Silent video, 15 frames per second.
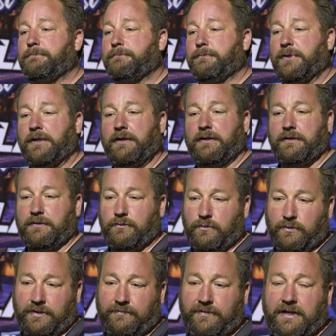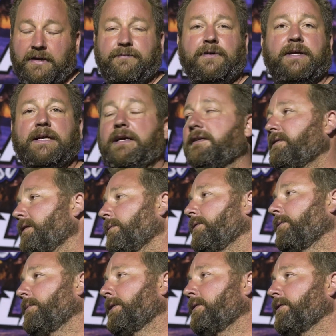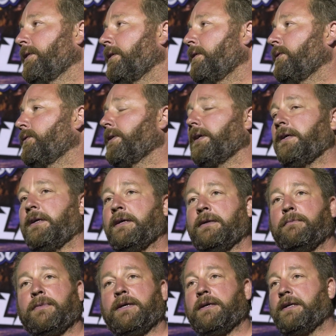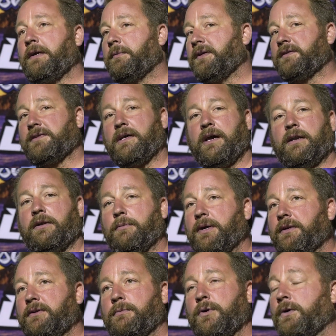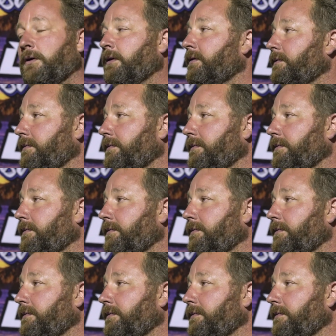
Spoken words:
But we've definitely got something to build on. And man, I'm excited about tomorrow.